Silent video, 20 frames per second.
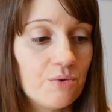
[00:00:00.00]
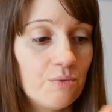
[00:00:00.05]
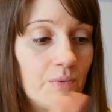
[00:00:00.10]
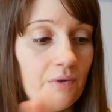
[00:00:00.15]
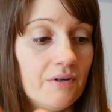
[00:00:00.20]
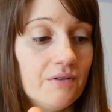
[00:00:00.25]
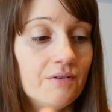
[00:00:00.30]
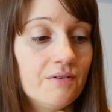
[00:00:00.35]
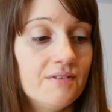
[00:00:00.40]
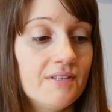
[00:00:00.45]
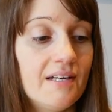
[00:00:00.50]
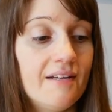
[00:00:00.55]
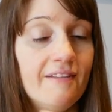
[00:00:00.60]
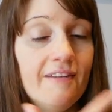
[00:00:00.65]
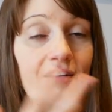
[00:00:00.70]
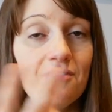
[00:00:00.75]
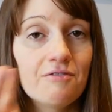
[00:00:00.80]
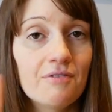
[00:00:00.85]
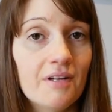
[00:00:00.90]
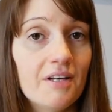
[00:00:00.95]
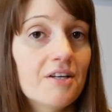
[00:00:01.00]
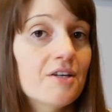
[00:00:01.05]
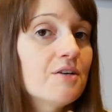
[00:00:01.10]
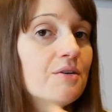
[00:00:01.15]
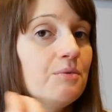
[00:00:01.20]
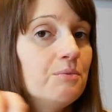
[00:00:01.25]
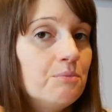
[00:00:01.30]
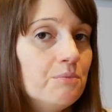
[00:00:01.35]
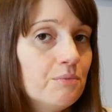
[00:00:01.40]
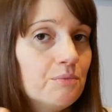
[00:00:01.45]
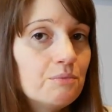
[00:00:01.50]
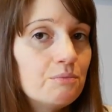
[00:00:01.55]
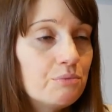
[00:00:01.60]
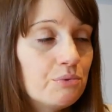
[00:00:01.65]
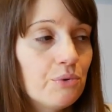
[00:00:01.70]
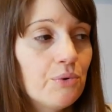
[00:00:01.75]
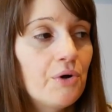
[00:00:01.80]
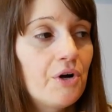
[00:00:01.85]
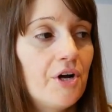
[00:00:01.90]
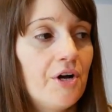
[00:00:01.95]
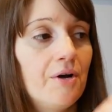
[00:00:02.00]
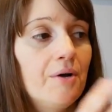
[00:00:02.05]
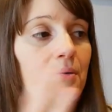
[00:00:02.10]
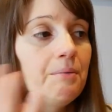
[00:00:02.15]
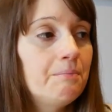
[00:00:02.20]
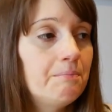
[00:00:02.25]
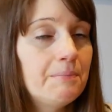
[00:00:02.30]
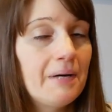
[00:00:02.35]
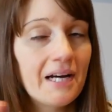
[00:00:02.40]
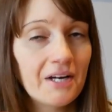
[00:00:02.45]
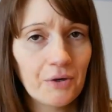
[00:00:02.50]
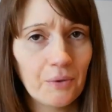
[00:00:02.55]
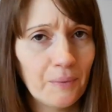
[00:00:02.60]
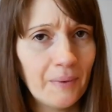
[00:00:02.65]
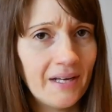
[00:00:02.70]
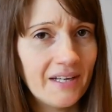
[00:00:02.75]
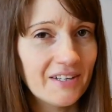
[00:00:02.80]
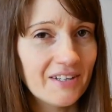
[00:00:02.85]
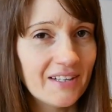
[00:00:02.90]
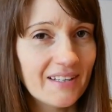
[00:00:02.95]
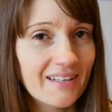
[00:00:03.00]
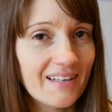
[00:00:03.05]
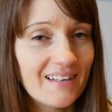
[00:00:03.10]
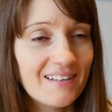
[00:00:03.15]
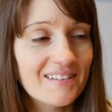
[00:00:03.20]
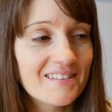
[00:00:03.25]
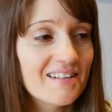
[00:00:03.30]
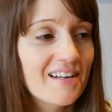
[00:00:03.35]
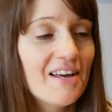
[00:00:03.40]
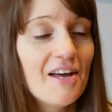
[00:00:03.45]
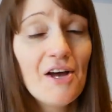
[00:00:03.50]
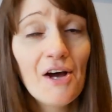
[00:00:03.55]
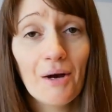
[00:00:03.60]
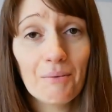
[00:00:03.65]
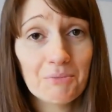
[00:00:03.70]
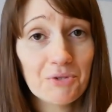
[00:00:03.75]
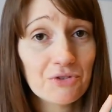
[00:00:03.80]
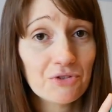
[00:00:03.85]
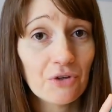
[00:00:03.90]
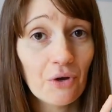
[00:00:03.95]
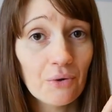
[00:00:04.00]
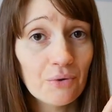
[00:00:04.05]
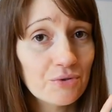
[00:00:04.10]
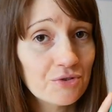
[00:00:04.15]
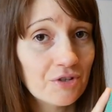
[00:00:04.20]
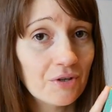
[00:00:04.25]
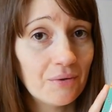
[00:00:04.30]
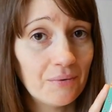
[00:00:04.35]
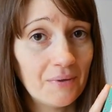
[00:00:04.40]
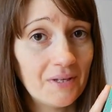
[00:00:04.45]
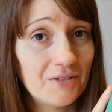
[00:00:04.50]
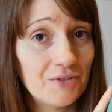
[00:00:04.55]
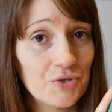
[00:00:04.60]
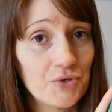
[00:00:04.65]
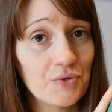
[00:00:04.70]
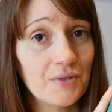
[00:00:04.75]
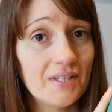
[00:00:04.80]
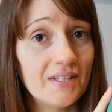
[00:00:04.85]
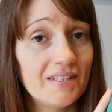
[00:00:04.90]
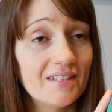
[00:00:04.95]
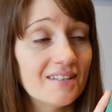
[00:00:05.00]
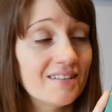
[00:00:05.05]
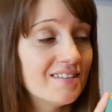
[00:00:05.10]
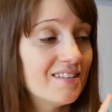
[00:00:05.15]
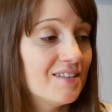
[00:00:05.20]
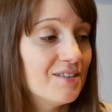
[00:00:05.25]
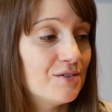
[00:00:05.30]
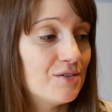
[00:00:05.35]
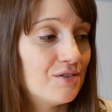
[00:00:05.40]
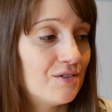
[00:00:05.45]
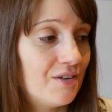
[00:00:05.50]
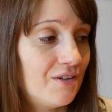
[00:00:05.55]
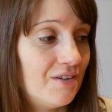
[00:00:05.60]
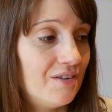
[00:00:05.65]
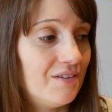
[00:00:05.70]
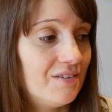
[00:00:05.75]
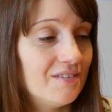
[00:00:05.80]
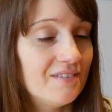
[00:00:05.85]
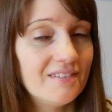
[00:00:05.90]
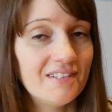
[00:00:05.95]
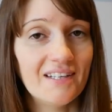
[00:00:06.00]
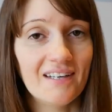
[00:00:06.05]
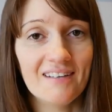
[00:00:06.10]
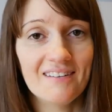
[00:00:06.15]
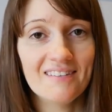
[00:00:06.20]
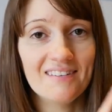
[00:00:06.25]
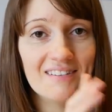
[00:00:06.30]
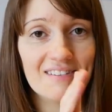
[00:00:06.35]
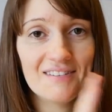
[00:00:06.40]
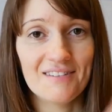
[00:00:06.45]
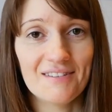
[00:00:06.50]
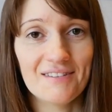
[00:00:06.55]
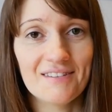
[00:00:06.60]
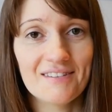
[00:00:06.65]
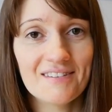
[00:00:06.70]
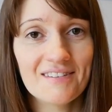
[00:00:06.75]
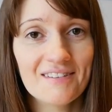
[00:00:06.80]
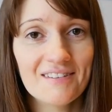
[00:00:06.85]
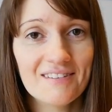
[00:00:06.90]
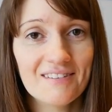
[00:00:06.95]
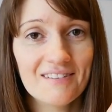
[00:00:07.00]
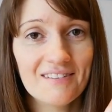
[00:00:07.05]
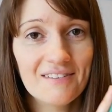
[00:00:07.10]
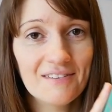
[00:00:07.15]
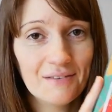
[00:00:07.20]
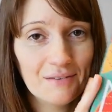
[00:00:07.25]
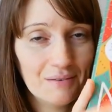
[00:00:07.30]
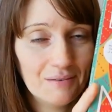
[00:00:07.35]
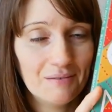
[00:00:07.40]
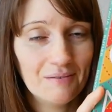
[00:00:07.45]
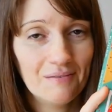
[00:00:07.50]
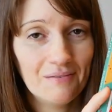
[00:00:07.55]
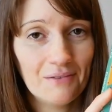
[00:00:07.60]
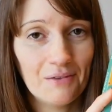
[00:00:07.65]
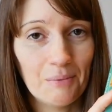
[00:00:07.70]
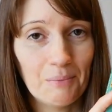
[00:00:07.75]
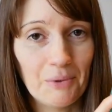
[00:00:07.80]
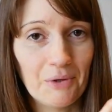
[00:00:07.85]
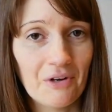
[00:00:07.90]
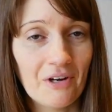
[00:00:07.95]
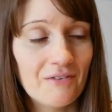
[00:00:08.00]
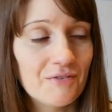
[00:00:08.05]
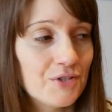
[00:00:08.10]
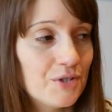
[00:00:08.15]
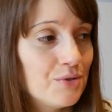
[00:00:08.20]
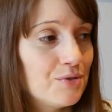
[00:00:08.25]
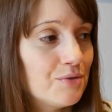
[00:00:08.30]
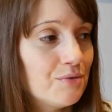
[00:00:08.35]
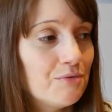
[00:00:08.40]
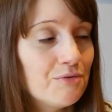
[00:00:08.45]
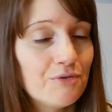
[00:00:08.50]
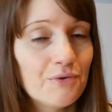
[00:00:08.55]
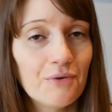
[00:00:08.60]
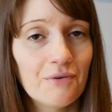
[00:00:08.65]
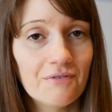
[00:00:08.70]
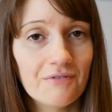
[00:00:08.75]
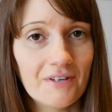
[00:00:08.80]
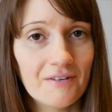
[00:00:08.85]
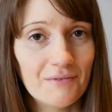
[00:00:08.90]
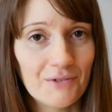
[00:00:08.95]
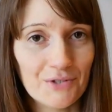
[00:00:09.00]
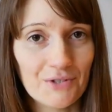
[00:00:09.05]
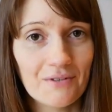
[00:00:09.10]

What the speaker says: the world and they've, like, brought her back awake, I guess. I'm so, so intrigued. So, yeah, this is the book I've chosen for favourite